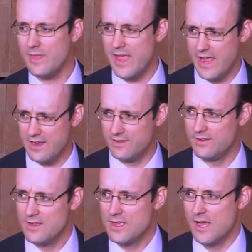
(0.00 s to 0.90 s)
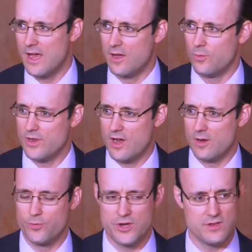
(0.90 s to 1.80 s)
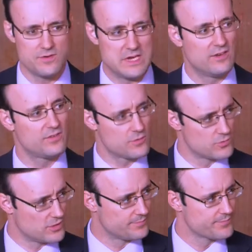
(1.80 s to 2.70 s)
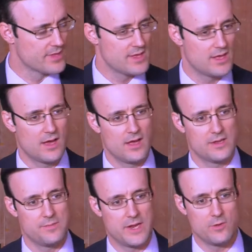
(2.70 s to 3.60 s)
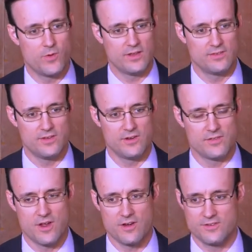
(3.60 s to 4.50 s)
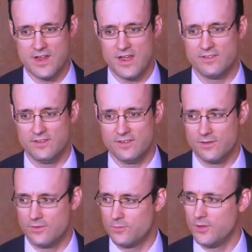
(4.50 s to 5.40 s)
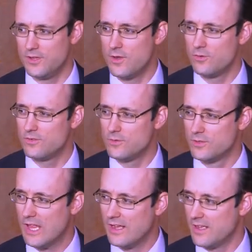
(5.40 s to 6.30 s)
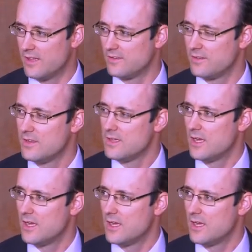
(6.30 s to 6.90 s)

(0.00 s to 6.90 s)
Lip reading: and we are a pretty unique school in many ways here in the Archdiocese. There's really no school like us.